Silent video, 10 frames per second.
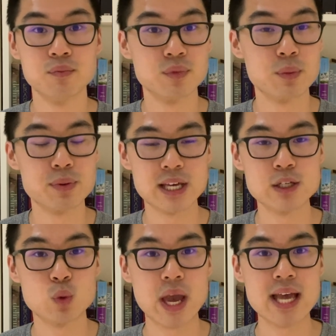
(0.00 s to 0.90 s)
The
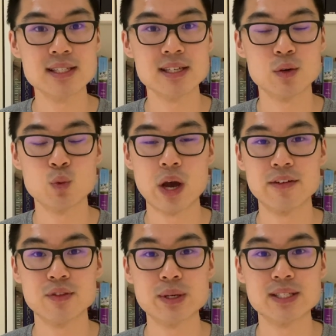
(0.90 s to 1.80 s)
potential answer will have to
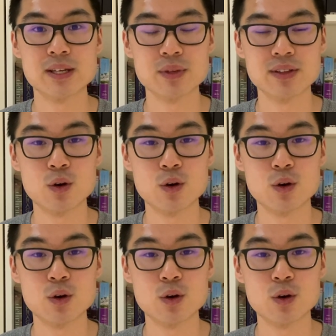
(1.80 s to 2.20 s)
be something that